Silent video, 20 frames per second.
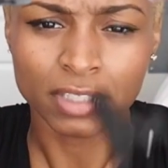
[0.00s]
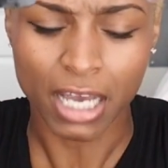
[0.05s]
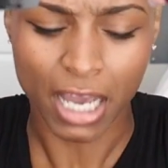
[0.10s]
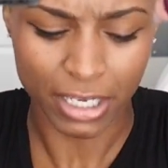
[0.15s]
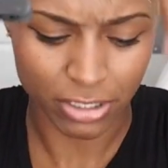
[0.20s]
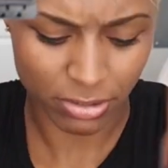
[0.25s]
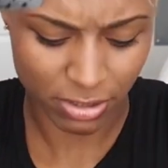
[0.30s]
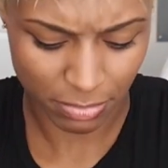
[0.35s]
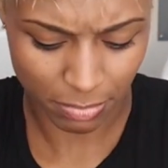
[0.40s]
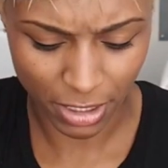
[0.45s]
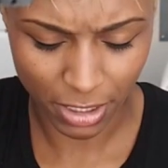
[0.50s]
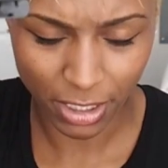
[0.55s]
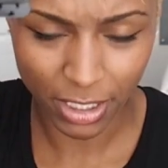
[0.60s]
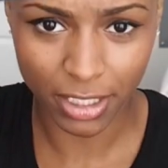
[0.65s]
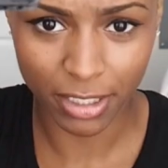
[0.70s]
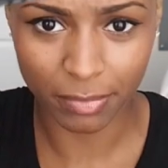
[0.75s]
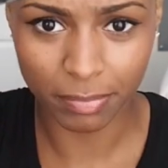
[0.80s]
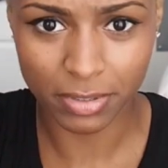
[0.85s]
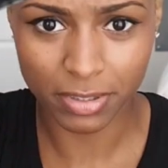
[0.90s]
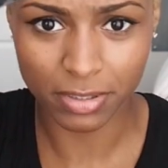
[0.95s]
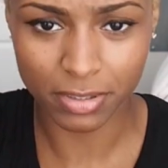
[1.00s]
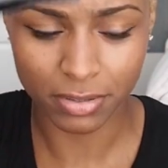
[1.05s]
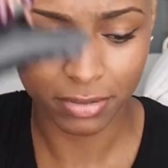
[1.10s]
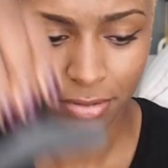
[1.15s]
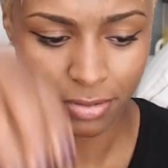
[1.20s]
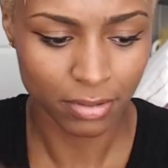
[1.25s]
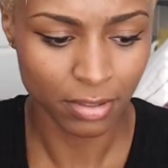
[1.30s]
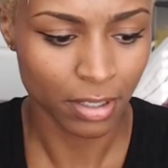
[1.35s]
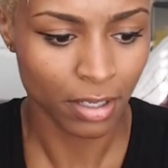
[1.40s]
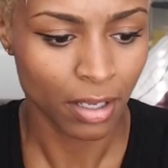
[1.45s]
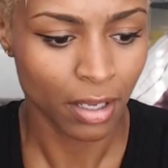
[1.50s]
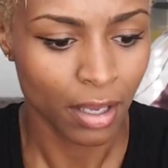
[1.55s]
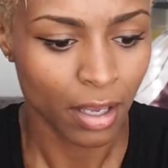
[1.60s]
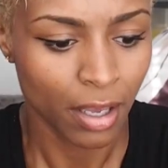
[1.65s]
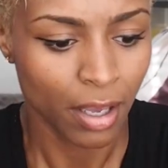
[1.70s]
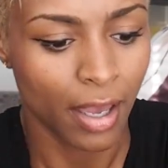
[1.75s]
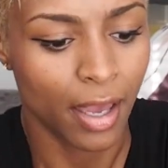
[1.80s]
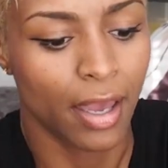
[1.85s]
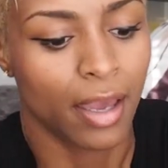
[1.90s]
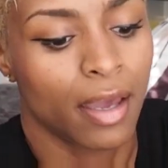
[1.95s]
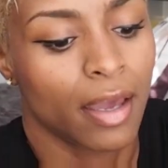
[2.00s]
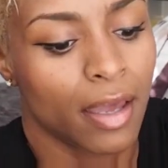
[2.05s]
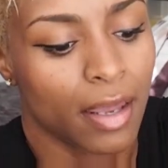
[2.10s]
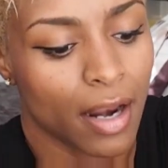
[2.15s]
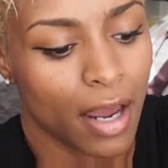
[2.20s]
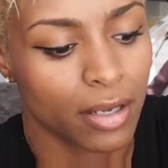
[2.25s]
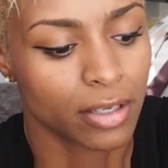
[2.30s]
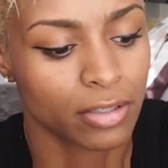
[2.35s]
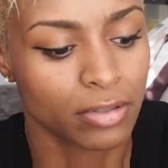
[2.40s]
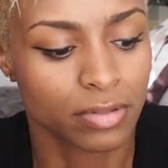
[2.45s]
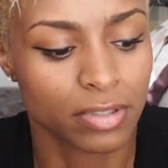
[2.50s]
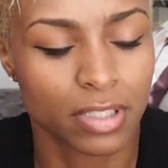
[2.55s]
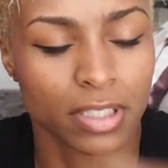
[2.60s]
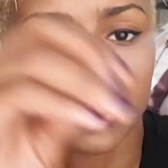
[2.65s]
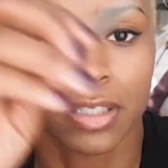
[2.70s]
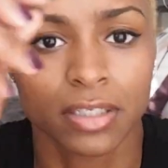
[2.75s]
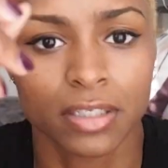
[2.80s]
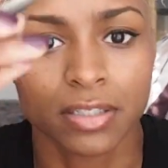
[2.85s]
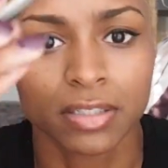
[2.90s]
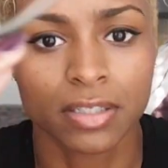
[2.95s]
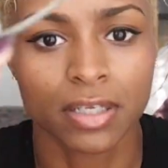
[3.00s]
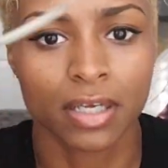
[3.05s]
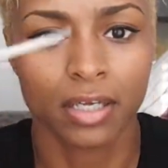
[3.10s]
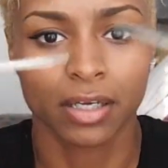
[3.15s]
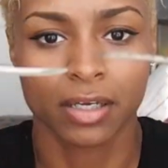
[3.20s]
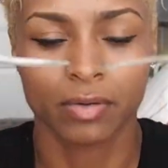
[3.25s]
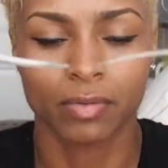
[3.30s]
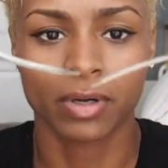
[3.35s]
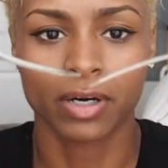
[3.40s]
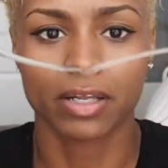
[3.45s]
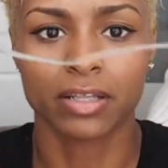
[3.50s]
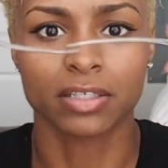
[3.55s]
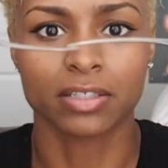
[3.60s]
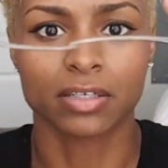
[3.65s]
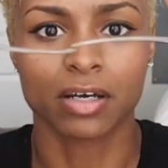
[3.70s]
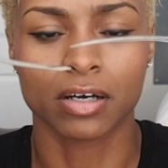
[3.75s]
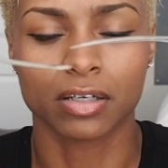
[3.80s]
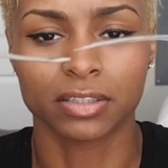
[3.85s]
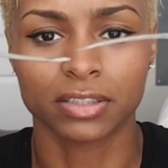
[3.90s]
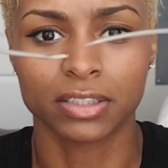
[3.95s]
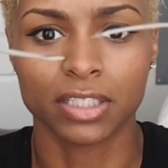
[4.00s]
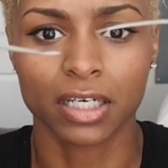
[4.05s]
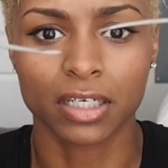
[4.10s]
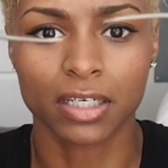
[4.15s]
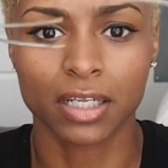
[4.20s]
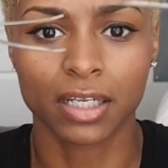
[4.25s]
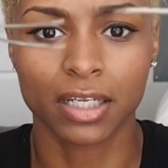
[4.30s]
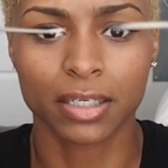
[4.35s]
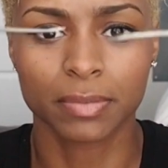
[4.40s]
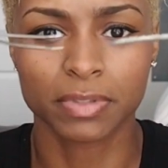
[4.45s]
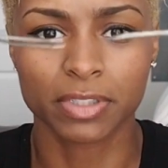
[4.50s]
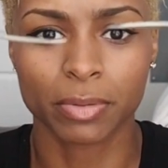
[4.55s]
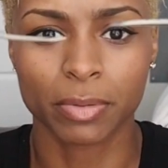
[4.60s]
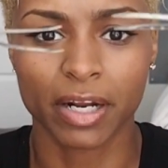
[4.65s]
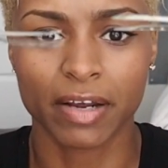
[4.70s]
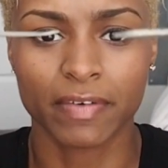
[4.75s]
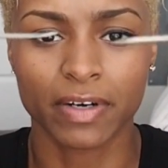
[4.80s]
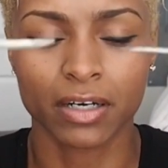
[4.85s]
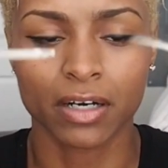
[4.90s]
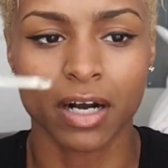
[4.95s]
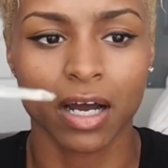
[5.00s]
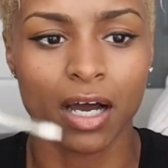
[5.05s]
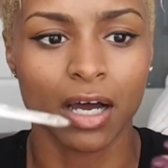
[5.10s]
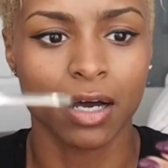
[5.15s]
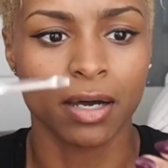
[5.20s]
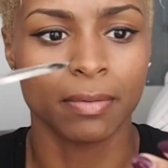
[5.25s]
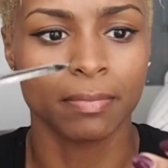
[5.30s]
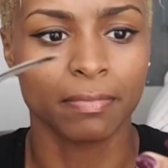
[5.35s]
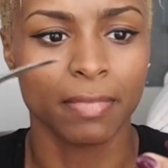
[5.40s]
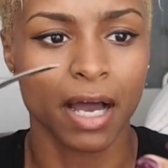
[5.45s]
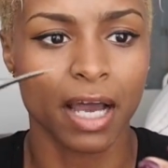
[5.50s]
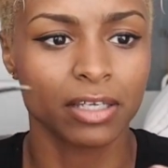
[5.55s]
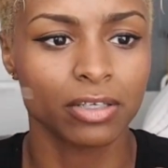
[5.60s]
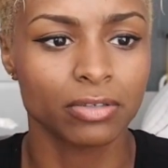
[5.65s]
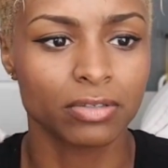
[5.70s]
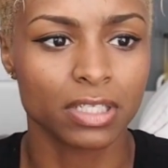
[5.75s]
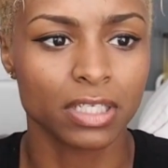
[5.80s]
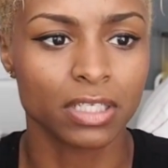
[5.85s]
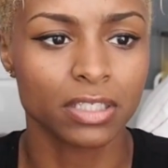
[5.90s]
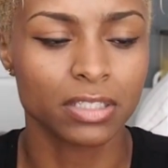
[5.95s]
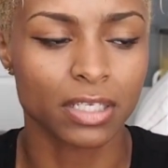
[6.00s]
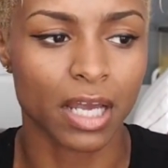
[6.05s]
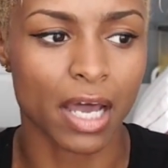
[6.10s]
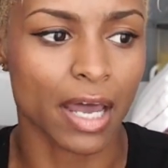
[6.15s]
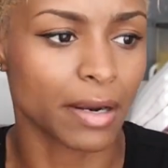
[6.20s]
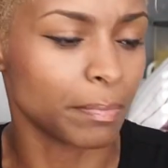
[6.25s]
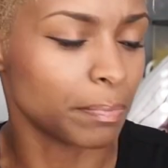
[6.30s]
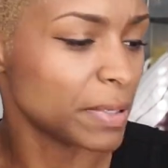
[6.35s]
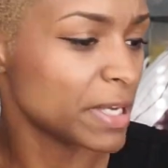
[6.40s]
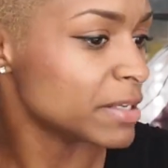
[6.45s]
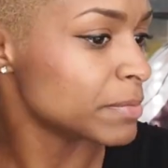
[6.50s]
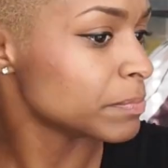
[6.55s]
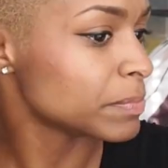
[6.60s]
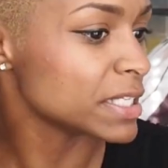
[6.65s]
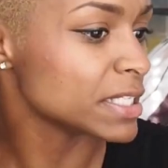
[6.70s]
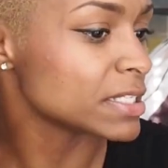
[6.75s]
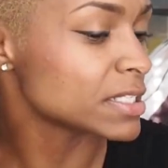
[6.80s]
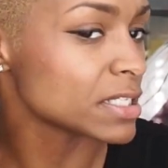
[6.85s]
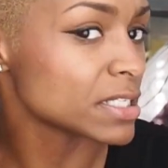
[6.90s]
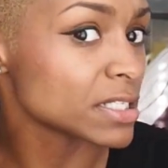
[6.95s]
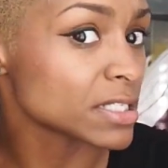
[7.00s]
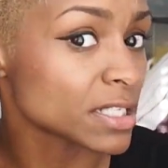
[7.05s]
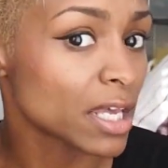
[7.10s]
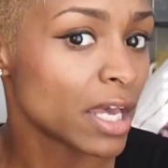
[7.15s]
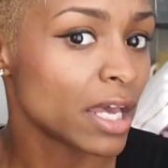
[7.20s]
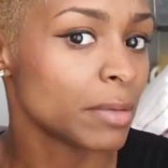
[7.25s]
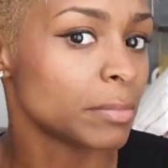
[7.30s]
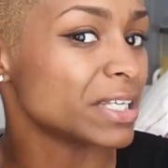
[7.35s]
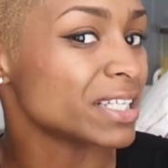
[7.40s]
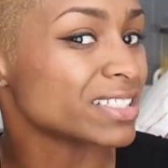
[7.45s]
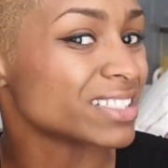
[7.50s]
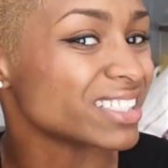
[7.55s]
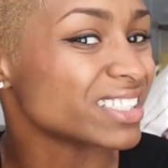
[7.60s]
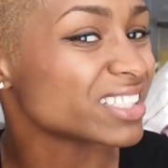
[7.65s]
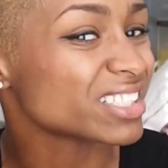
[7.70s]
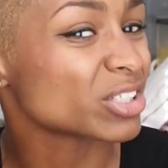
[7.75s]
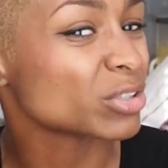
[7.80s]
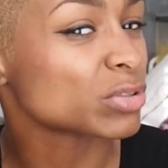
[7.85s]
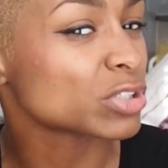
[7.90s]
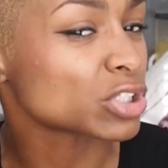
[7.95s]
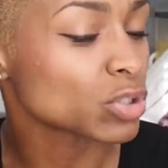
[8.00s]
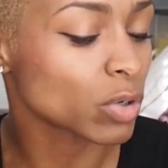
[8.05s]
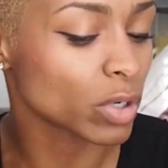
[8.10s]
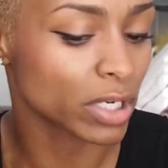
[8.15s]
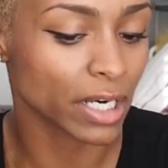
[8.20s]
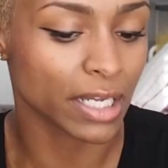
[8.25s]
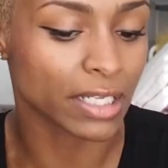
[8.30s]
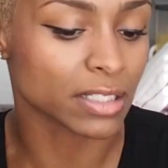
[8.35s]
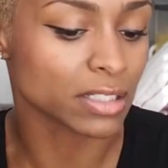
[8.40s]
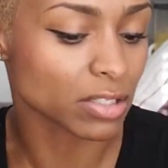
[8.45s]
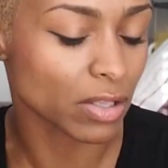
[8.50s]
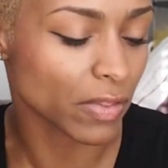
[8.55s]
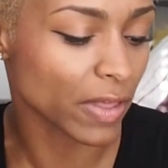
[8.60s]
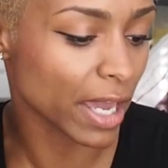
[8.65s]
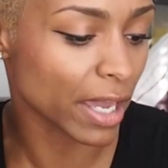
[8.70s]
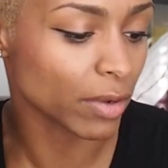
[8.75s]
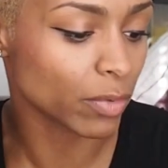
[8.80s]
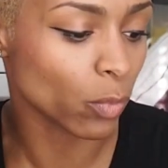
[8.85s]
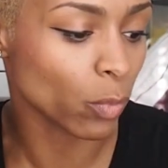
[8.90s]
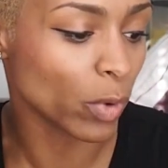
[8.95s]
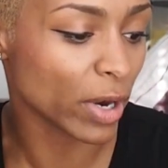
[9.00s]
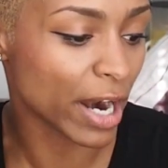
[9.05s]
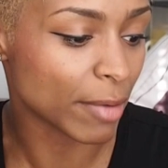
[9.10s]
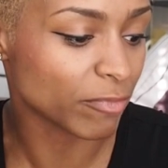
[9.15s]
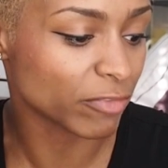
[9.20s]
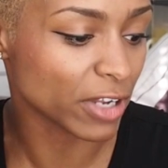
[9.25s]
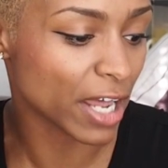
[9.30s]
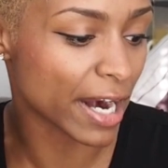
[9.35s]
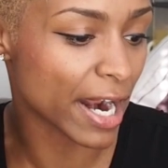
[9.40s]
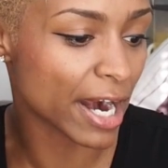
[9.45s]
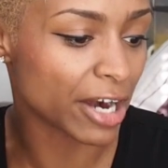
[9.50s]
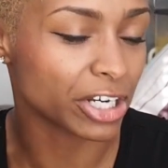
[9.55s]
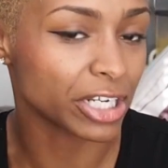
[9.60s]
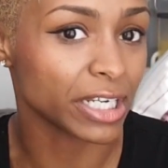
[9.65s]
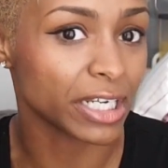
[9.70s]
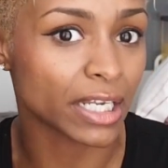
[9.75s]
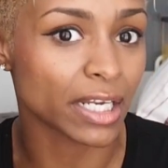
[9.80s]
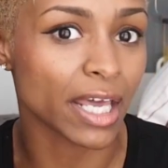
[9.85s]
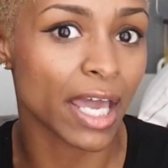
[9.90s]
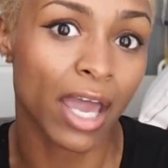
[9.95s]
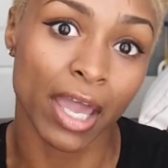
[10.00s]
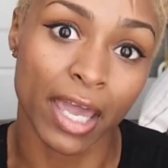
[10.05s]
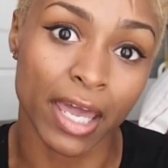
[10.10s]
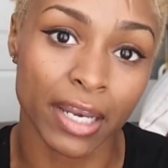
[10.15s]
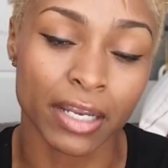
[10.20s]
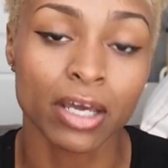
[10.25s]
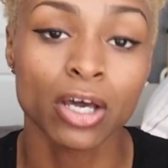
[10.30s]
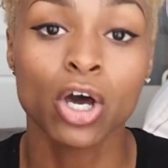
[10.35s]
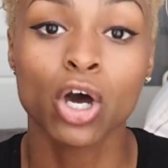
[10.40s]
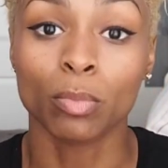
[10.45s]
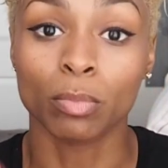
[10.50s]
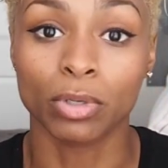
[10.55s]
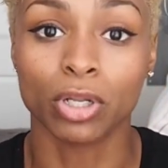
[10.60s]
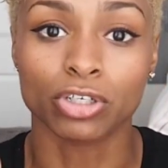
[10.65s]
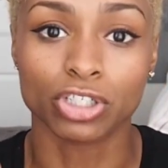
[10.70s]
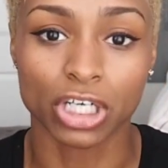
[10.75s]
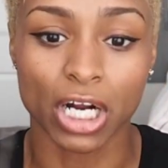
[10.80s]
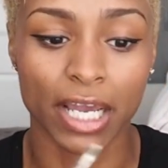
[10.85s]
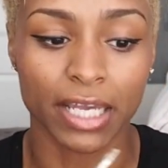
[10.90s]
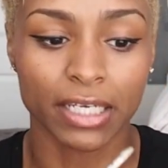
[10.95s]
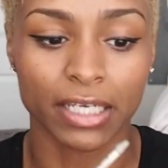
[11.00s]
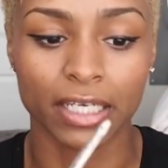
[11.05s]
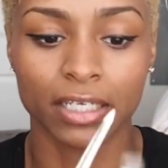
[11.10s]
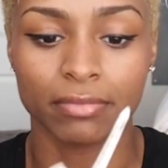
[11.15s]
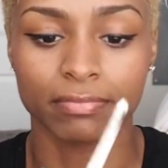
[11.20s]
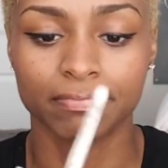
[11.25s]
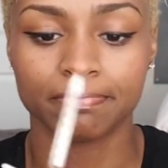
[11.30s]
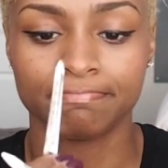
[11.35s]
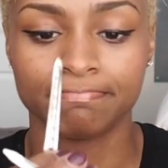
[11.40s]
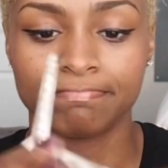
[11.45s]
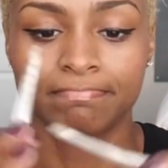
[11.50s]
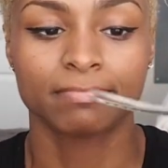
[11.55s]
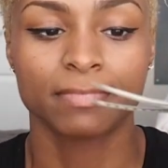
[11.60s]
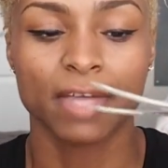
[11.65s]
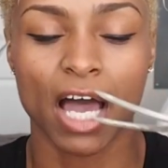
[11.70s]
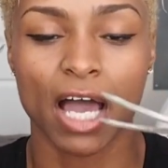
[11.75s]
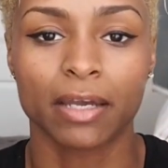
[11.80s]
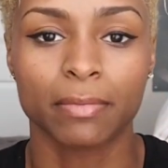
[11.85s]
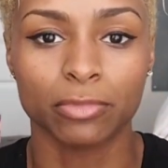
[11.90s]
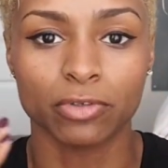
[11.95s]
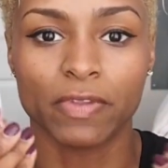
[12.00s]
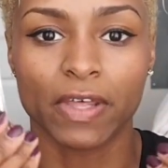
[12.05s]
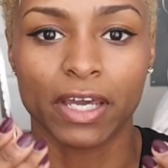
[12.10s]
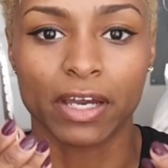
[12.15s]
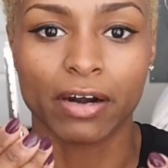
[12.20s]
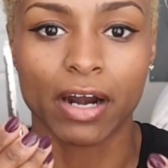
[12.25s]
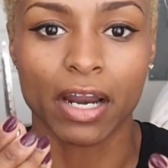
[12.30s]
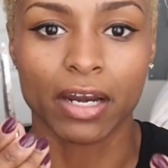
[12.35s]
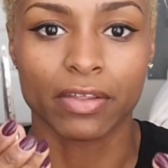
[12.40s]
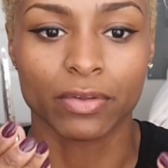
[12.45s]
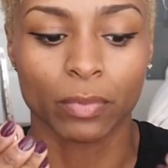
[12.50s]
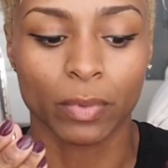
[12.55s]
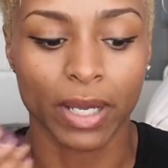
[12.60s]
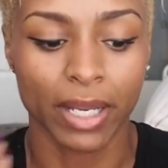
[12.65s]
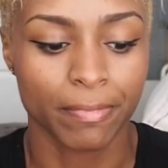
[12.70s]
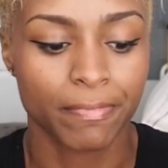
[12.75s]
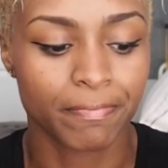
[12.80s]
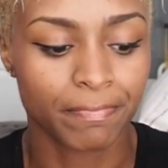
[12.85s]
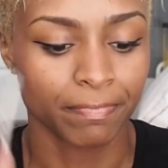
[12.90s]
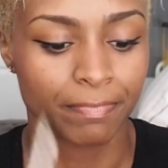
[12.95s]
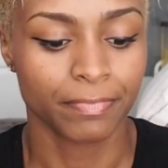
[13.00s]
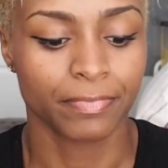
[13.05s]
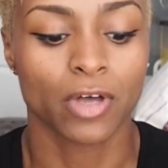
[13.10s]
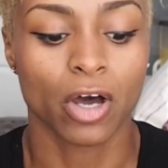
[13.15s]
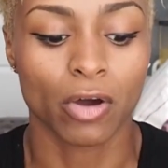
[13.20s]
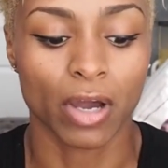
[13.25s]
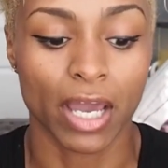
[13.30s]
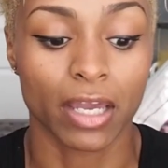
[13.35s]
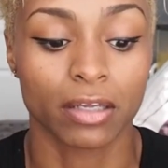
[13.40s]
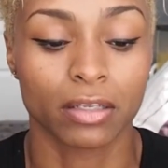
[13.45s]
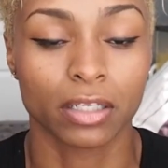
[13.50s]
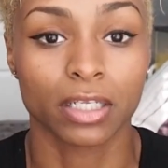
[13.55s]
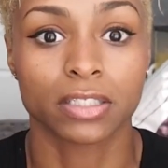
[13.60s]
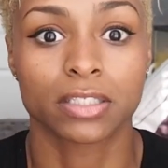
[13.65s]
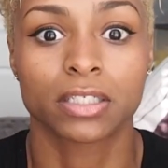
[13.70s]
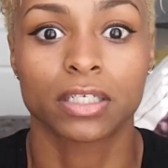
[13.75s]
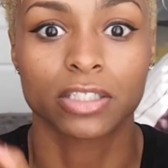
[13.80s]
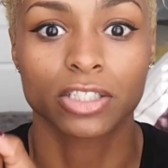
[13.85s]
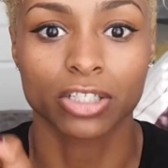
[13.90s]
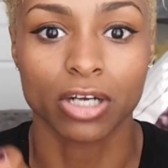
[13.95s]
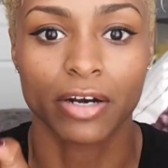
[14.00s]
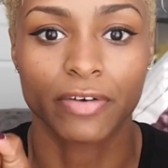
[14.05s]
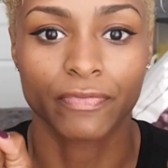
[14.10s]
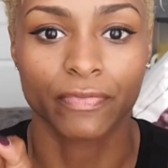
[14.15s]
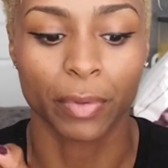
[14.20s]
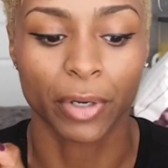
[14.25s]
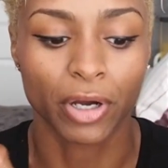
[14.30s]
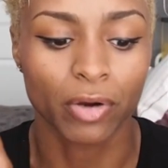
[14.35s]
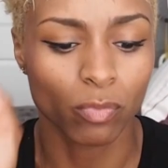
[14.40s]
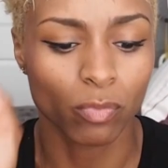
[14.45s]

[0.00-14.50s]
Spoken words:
I use some clips, and I use these, what are these called? Duck clips or whatever. I use these to kind of pin pieces because it is so short, and so that when I'm flat ironing it and blow drying it, I can move the hair out of the way. Okay, let's get started for real.